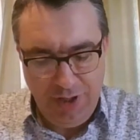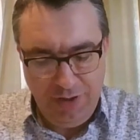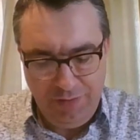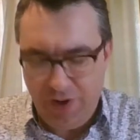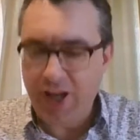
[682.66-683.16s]

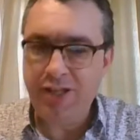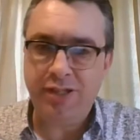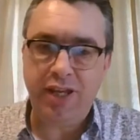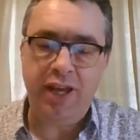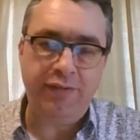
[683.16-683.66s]
Friends,
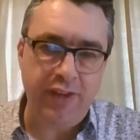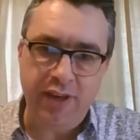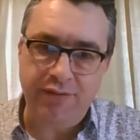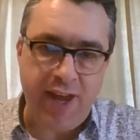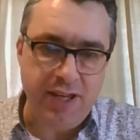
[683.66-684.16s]
if the
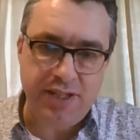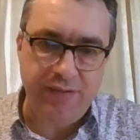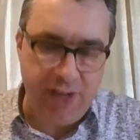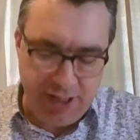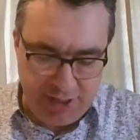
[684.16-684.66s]
events of
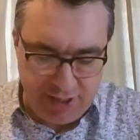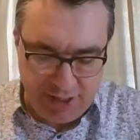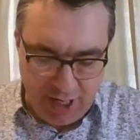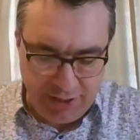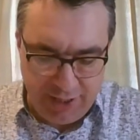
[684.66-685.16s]
Easter
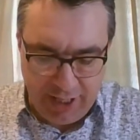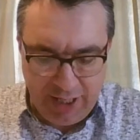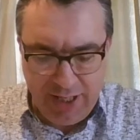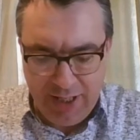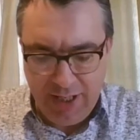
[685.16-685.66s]

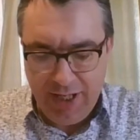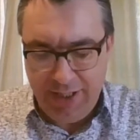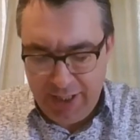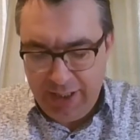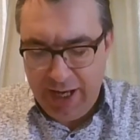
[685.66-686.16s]
Sunday
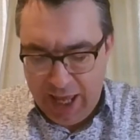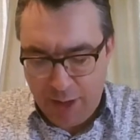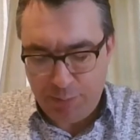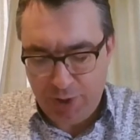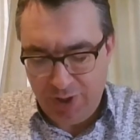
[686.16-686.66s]
didn't
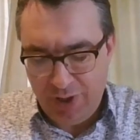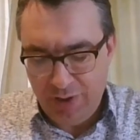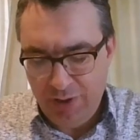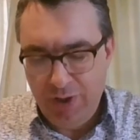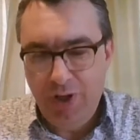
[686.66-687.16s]
happen,
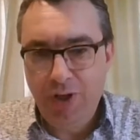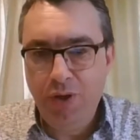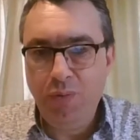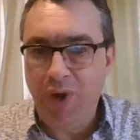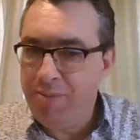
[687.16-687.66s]

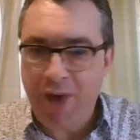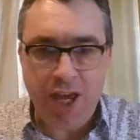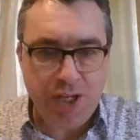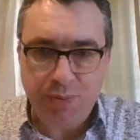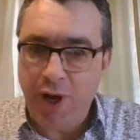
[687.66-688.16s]
we
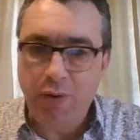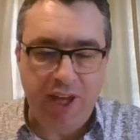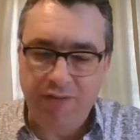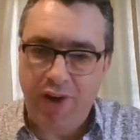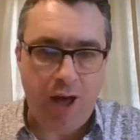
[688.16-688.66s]
may as well
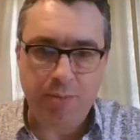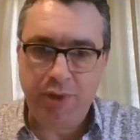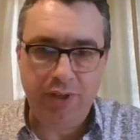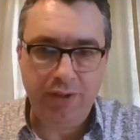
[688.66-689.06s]
give up.